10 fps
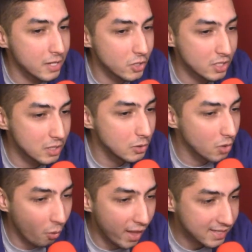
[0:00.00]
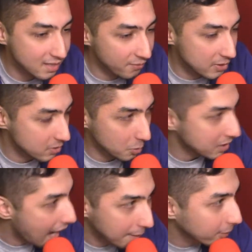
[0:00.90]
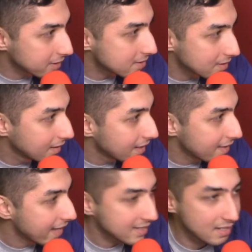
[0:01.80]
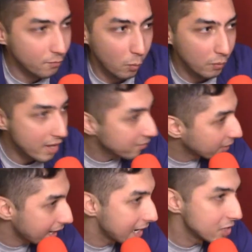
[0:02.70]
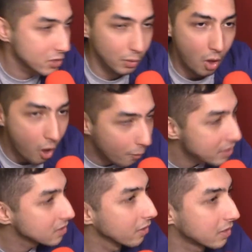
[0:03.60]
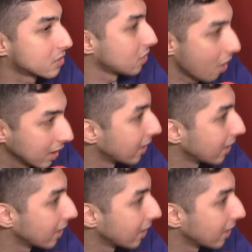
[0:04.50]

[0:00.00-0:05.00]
it's just that stuff is so timeless. That stuff will never age. It'll always look solid